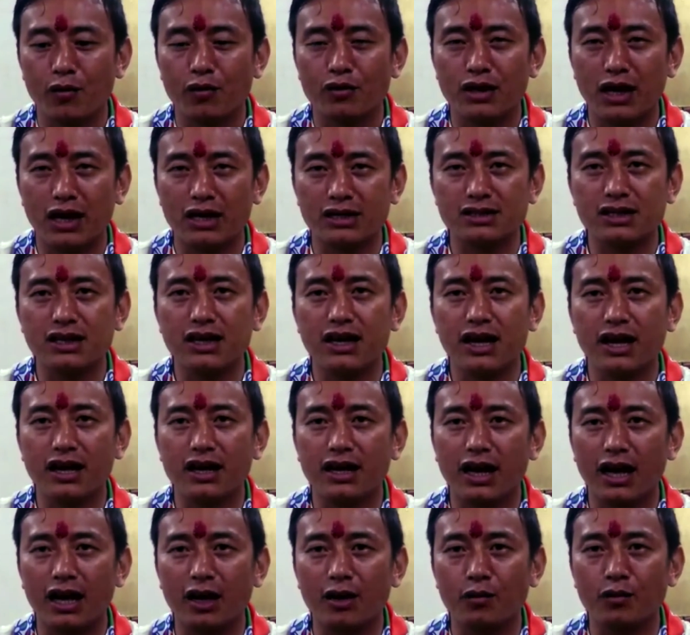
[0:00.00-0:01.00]
Darjeeling and
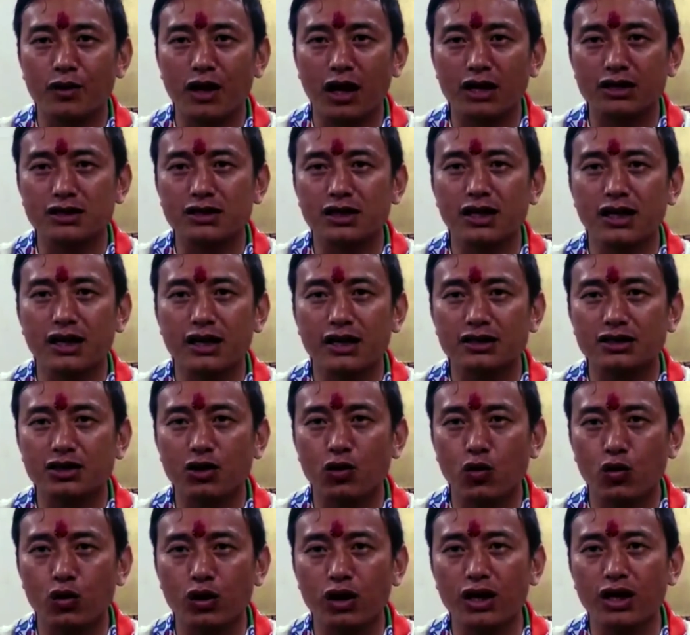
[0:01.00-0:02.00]
Kalimpong. Darjeeling is
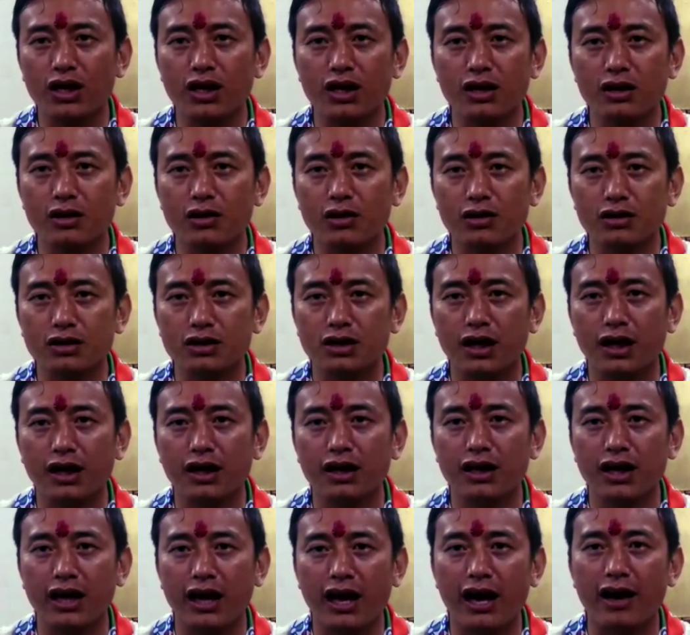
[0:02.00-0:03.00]
the only thing
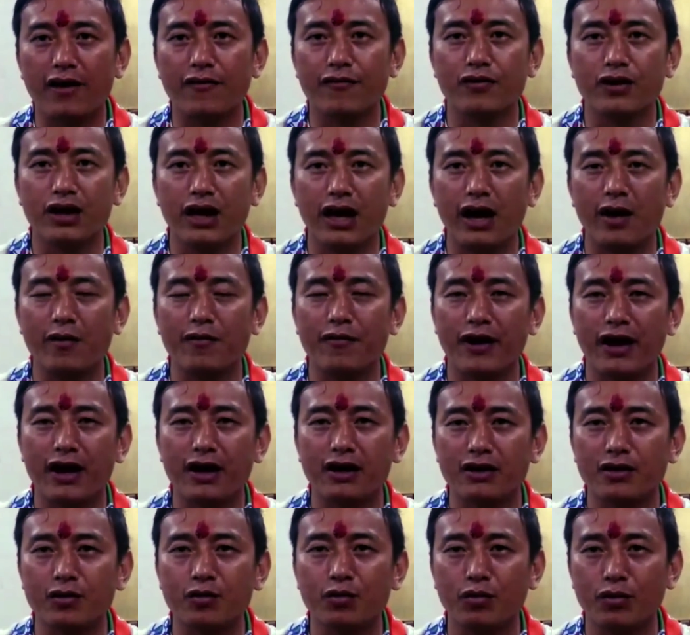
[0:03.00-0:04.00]
they have
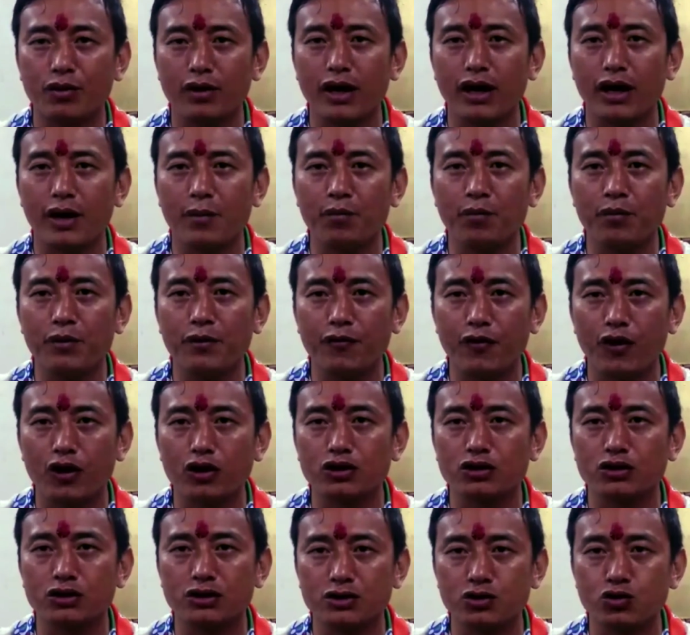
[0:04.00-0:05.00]
had MP for
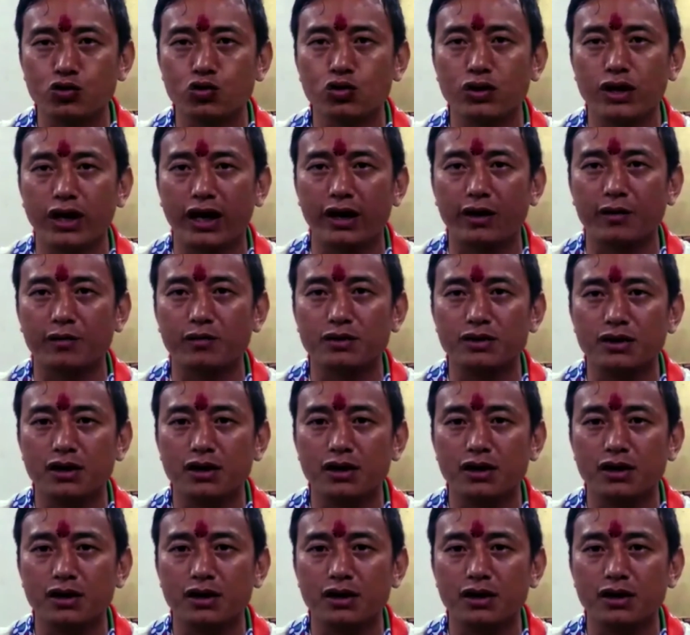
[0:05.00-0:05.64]
2 times.